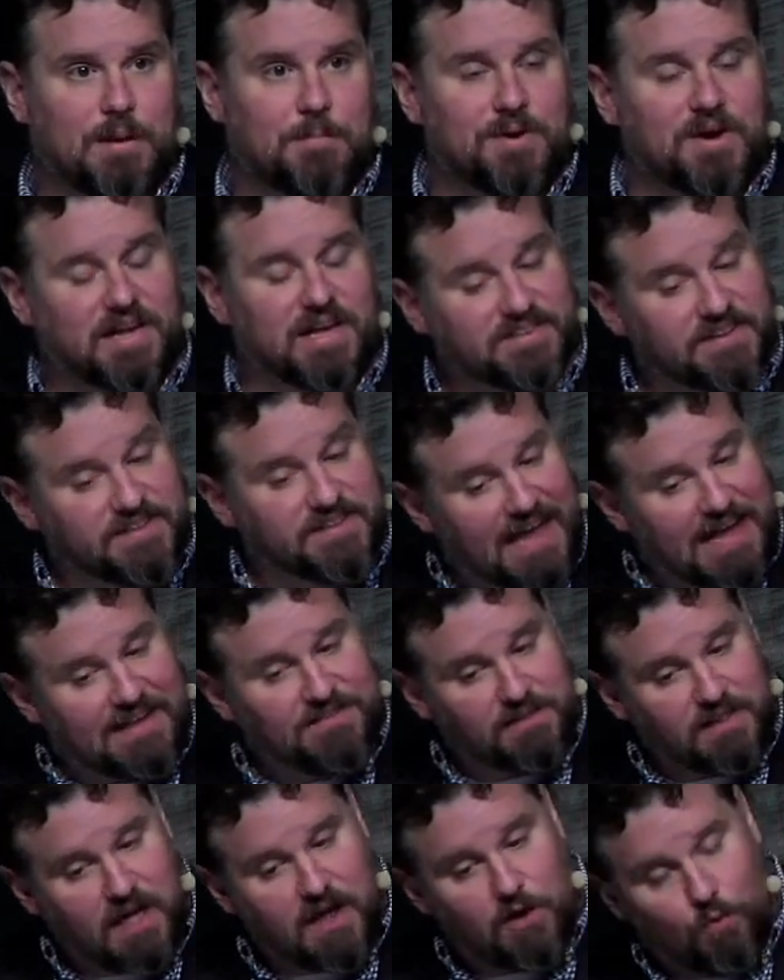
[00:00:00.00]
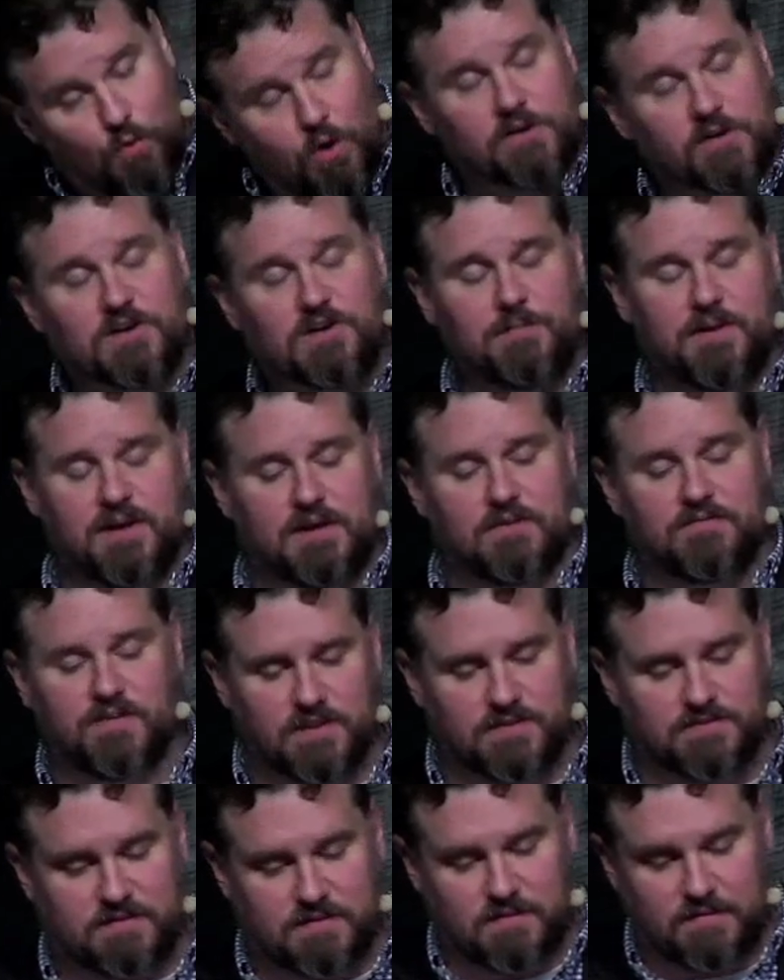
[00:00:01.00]
Because it takes a lot of work to be
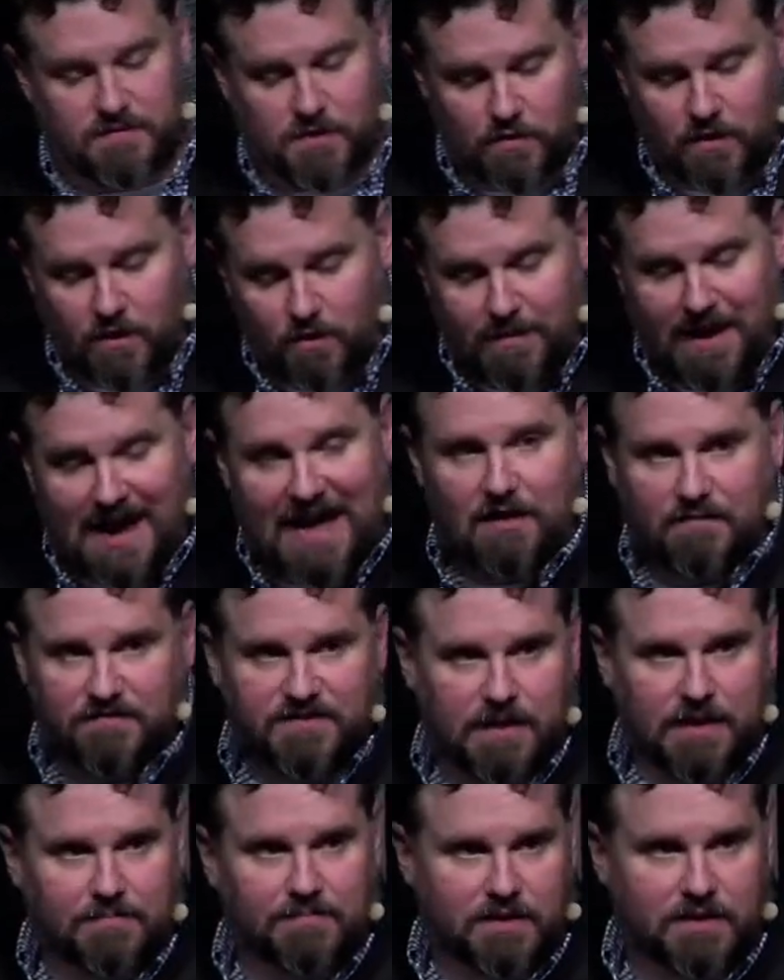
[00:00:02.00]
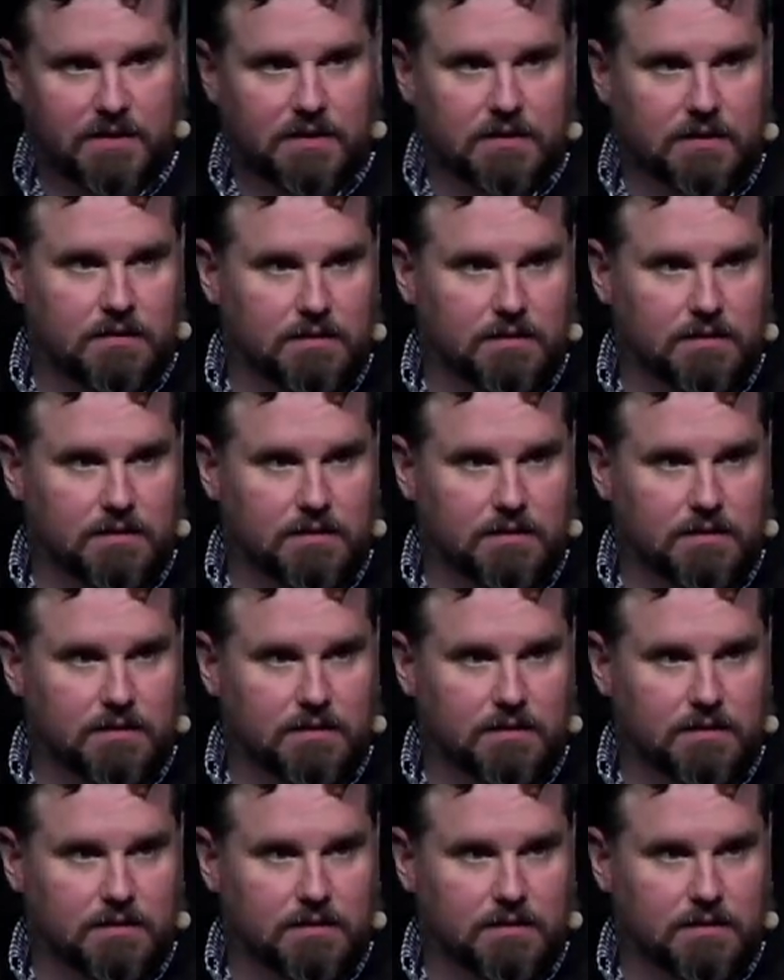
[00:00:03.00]
convinced in your own mind of something.